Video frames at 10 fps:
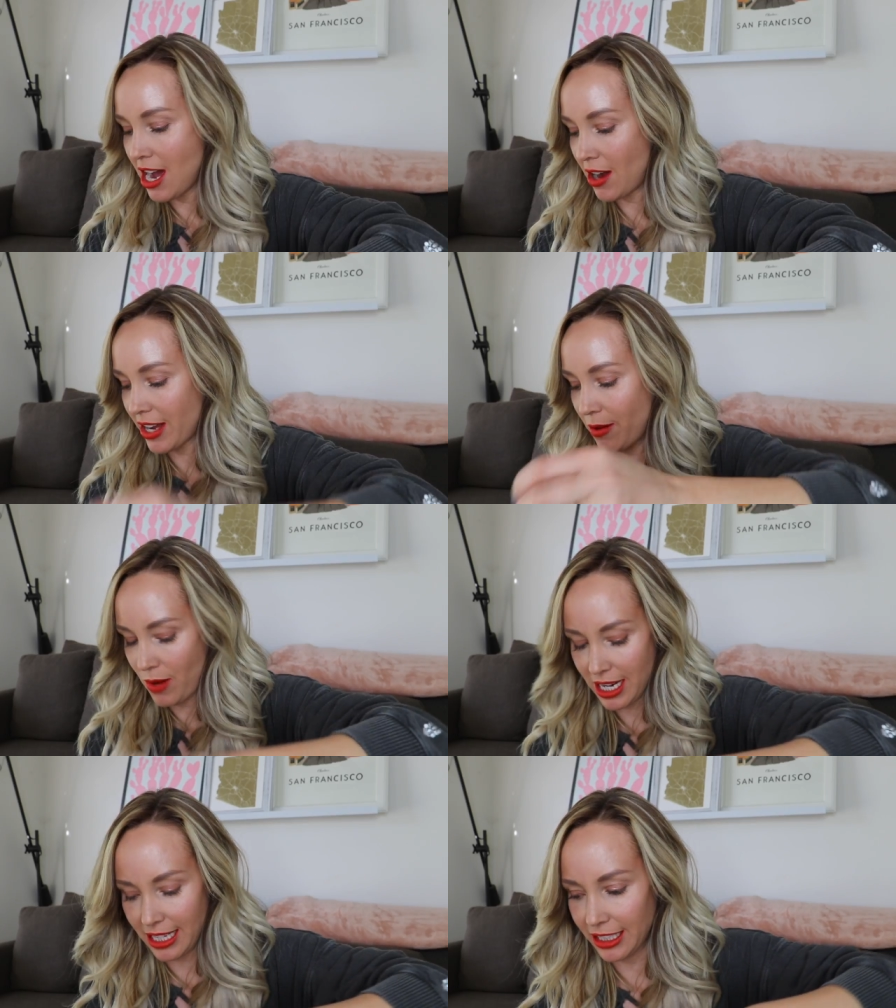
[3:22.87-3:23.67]
Okay,
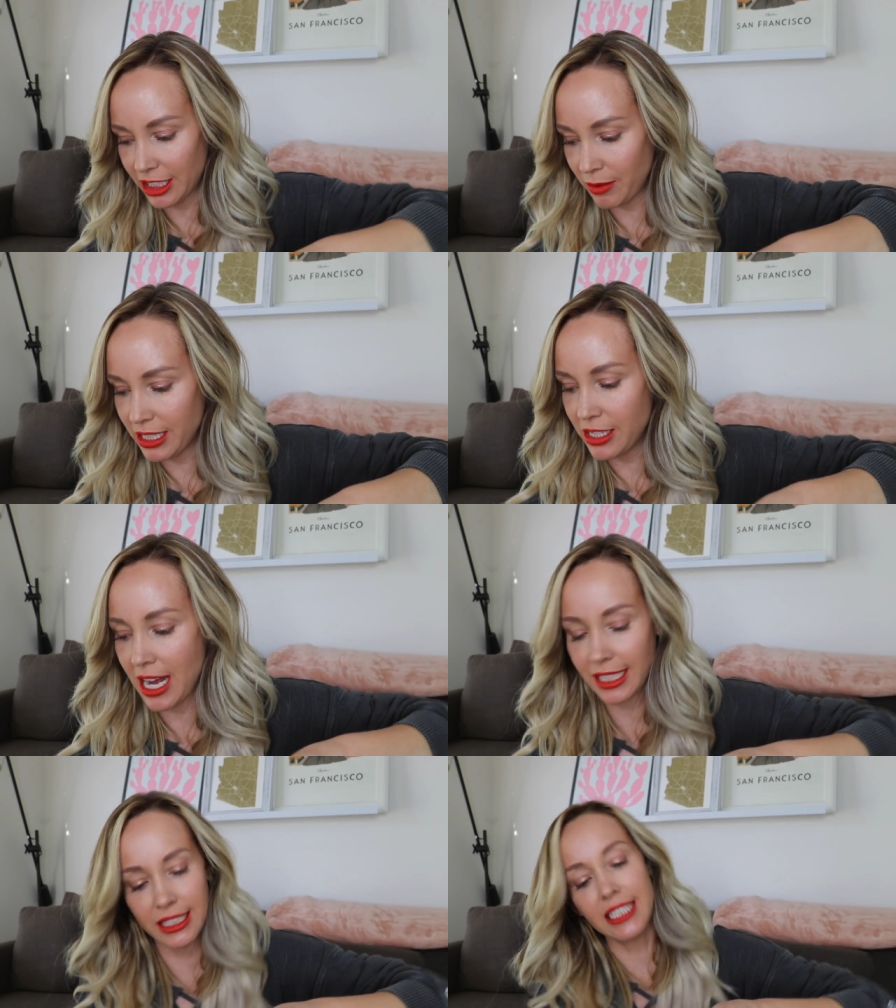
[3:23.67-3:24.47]
what color should we do
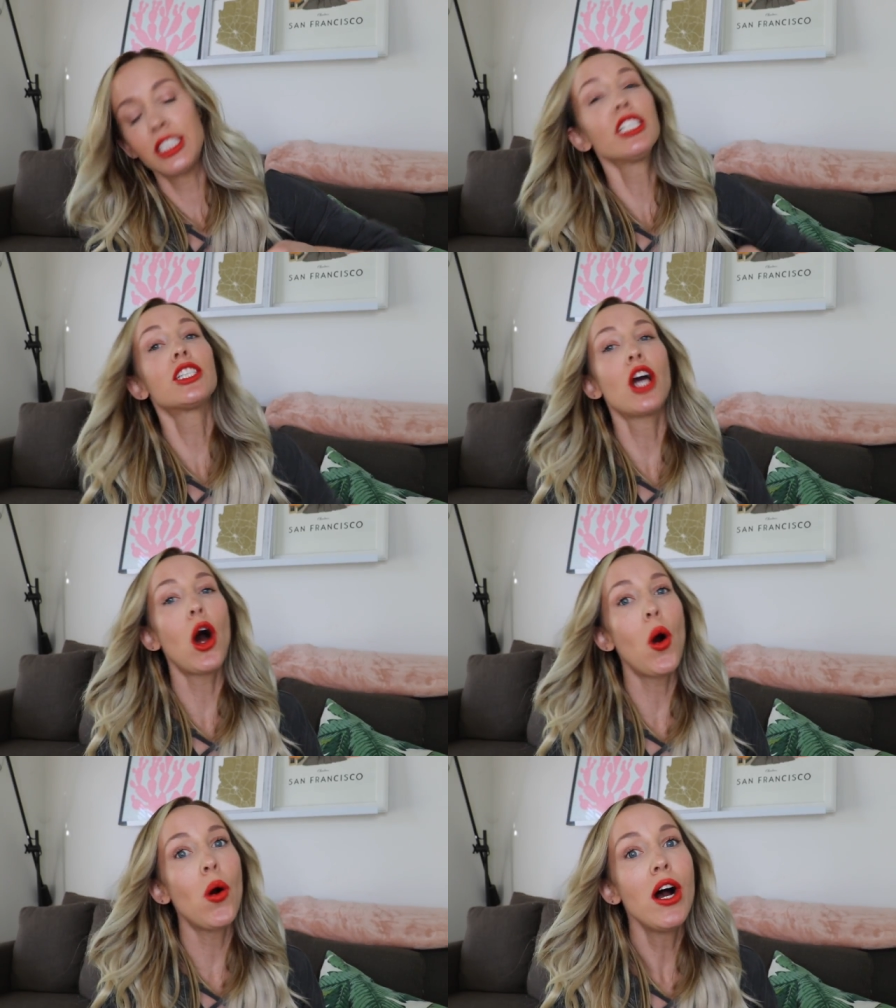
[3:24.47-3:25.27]
next? Let's just
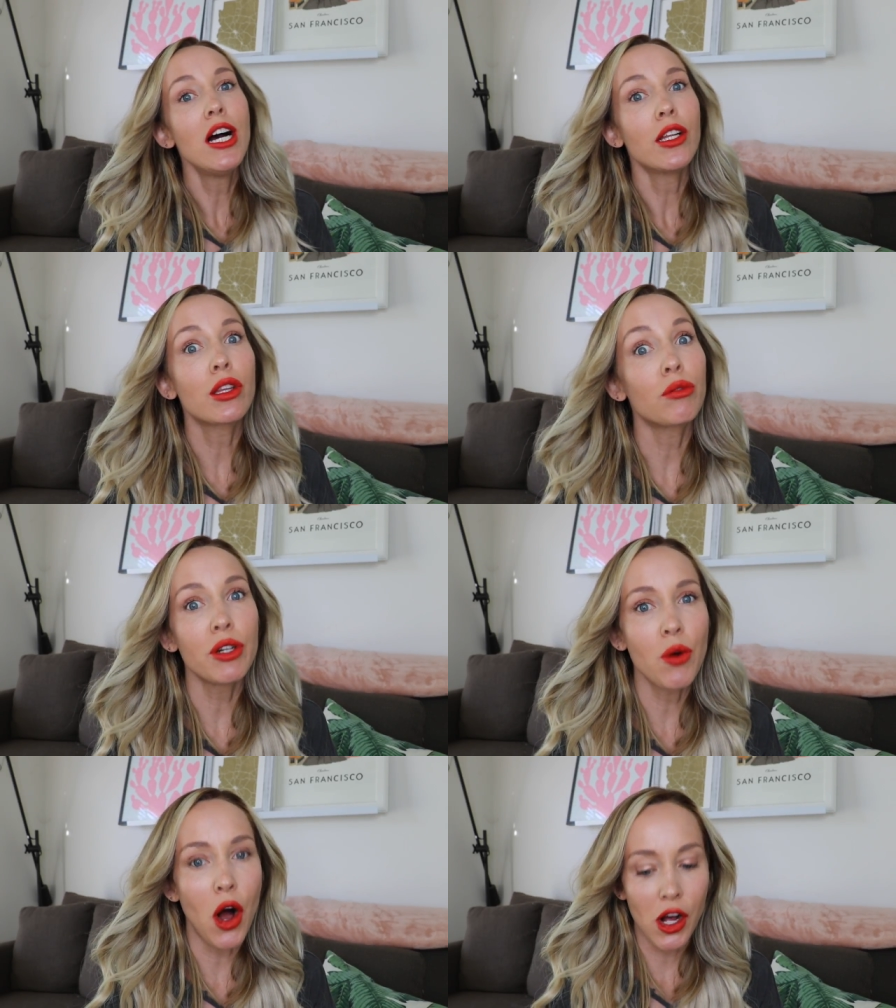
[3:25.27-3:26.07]
go
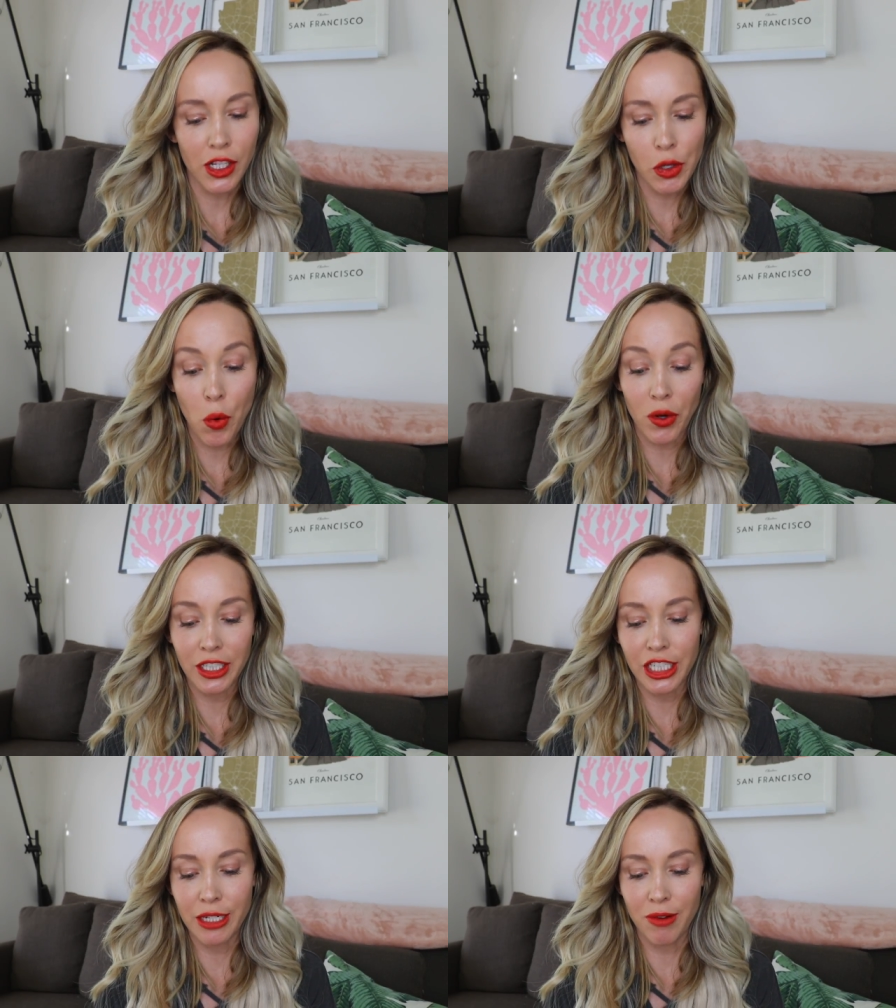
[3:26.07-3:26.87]
through all the
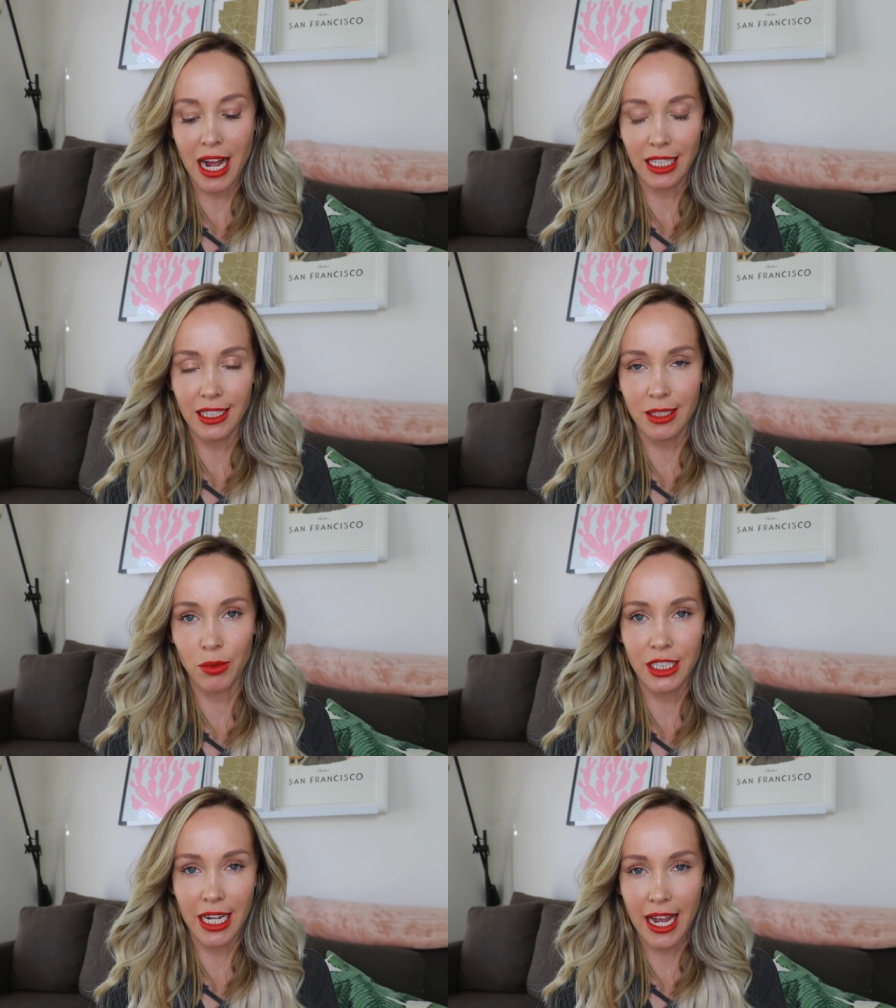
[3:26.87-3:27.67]
orangey reds,
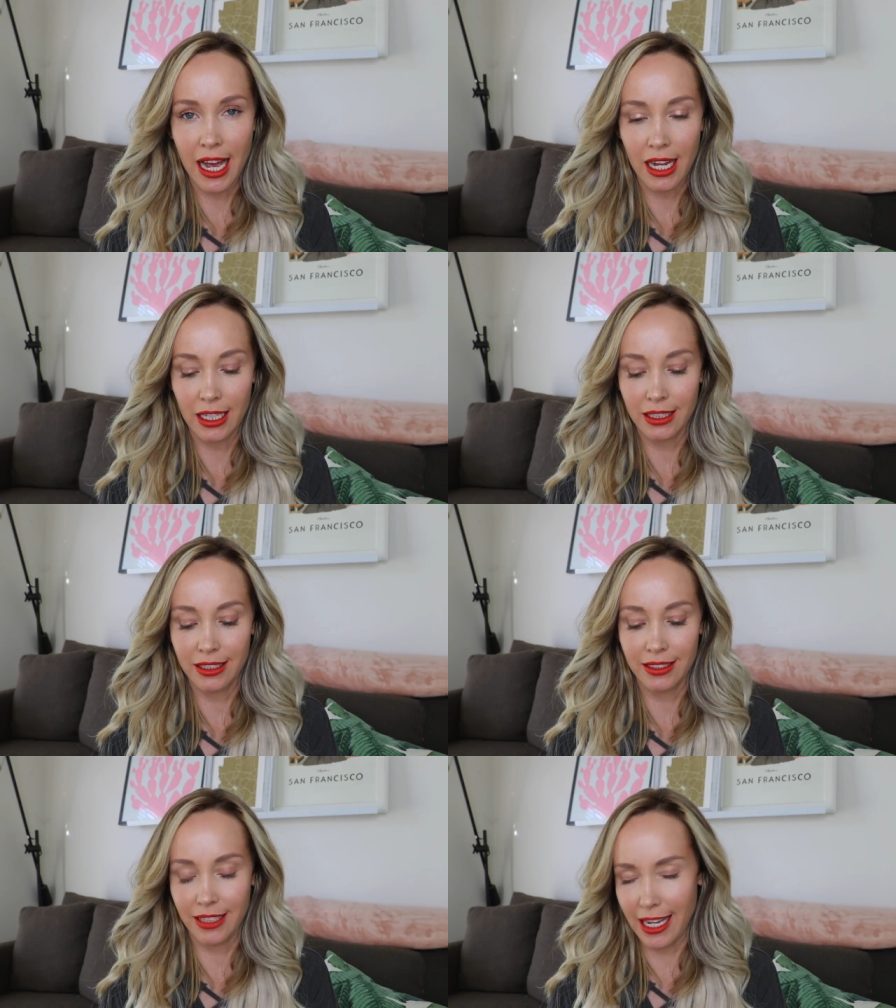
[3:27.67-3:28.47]
which I
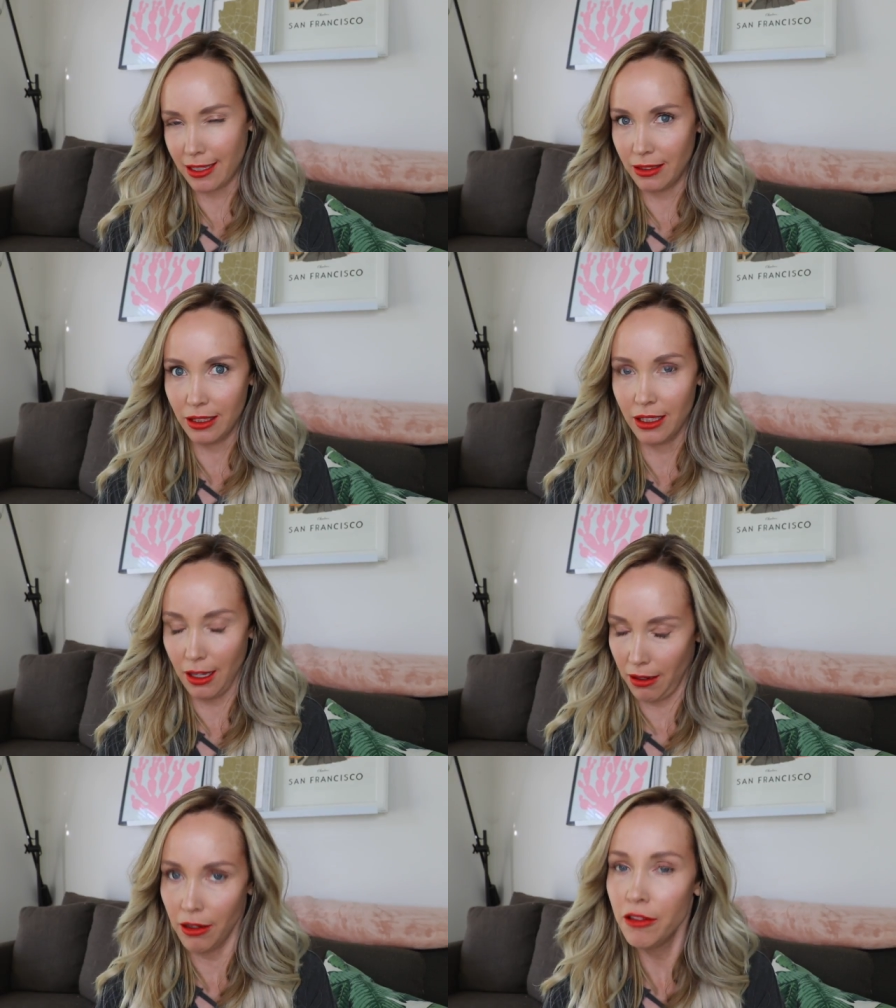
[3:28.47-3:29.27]
like
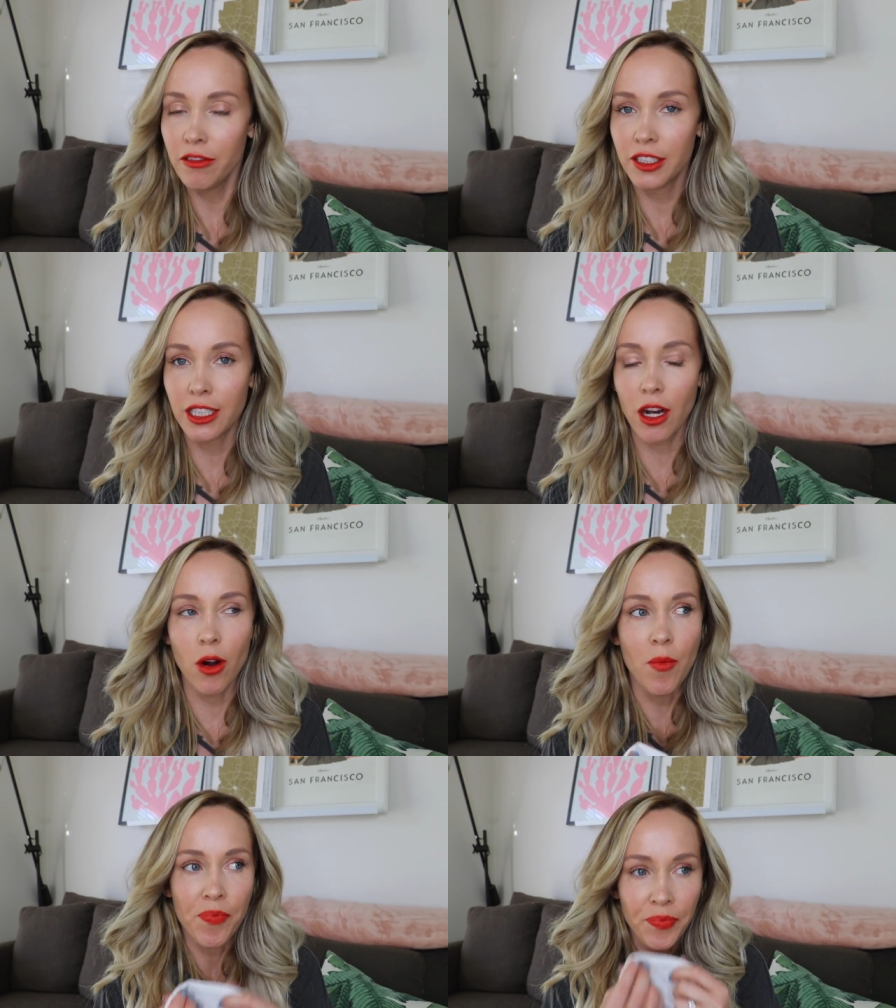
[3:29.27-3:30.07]
love.
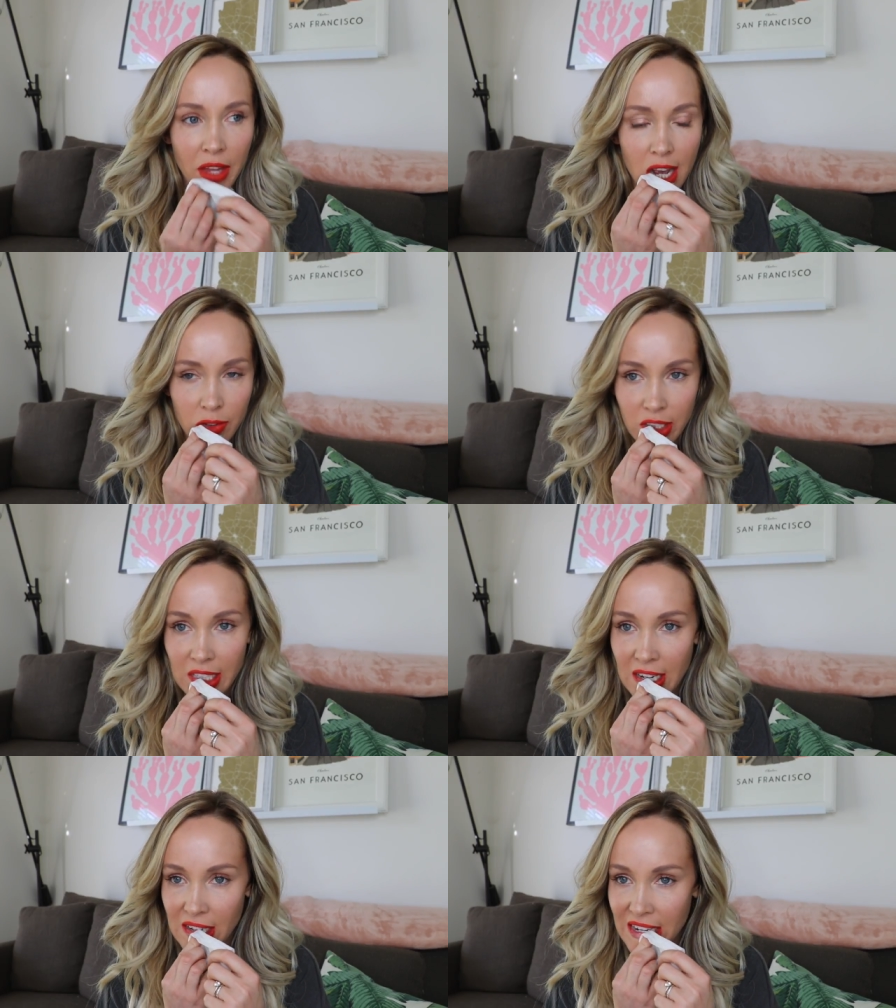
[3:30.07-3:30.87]
So I have a
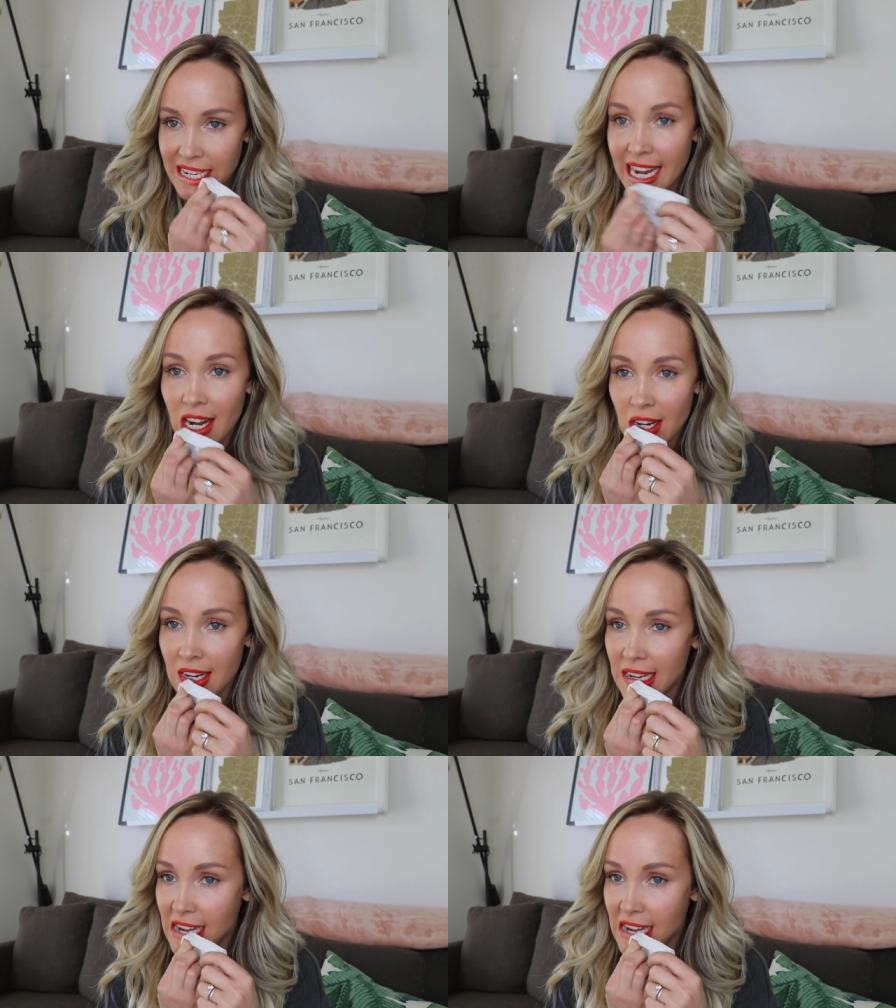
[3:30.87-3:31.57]
lot right now.